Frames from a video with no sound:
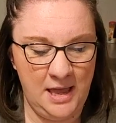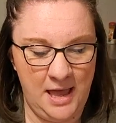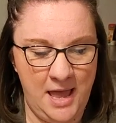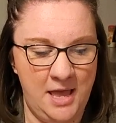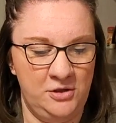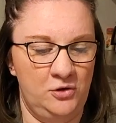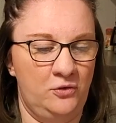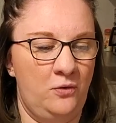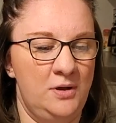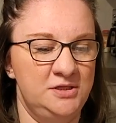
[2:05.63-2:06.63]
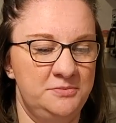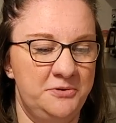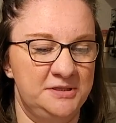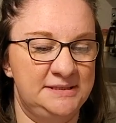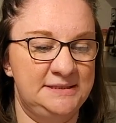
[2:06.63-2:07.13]
and you're going to
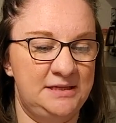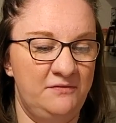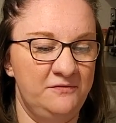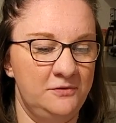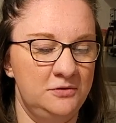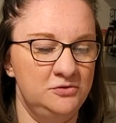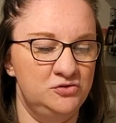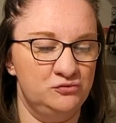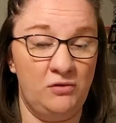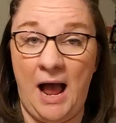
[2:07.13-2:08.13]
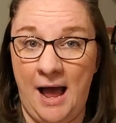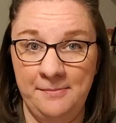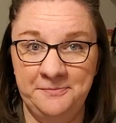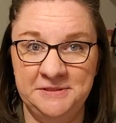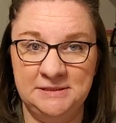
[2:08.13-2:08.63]
put several
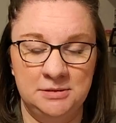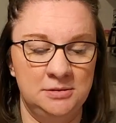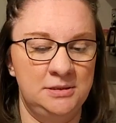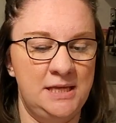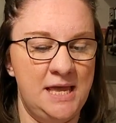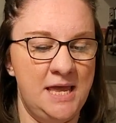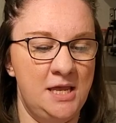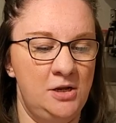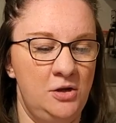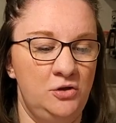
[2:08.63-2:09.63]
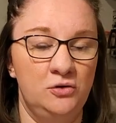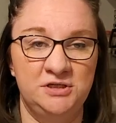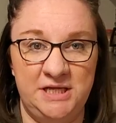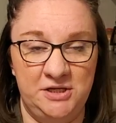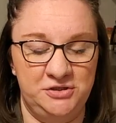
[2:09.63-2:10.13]
drops in your
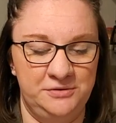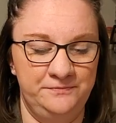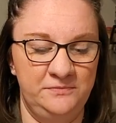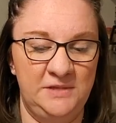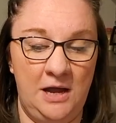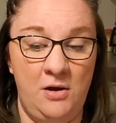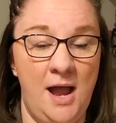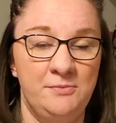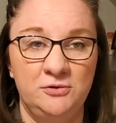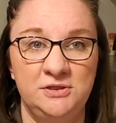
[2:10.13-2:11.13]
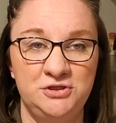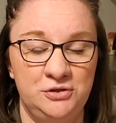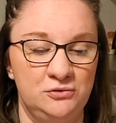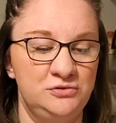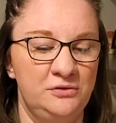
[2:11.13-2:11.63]
dish. Now I'm doing
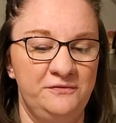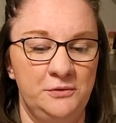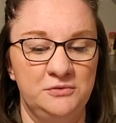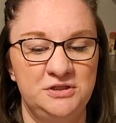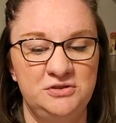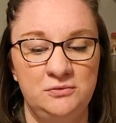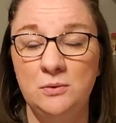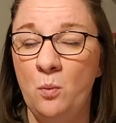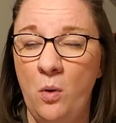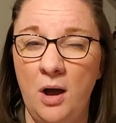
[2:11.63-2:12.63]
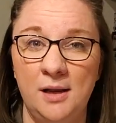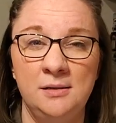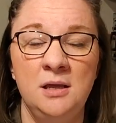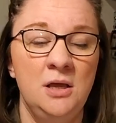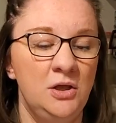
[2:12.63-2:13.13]
2, so if you were just doing
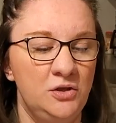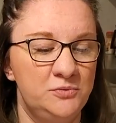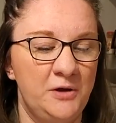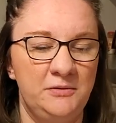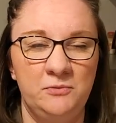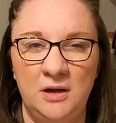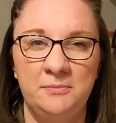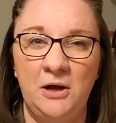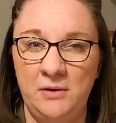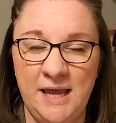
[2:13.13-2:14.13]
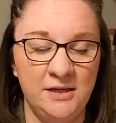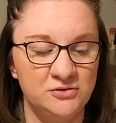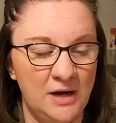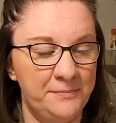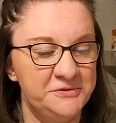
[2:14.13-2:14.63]
1, you'd probably want about 8
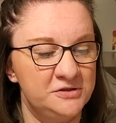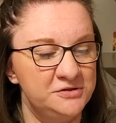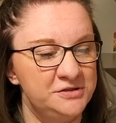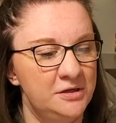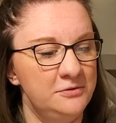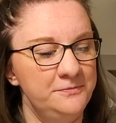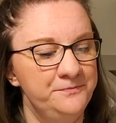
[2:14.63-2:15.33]
drops or so.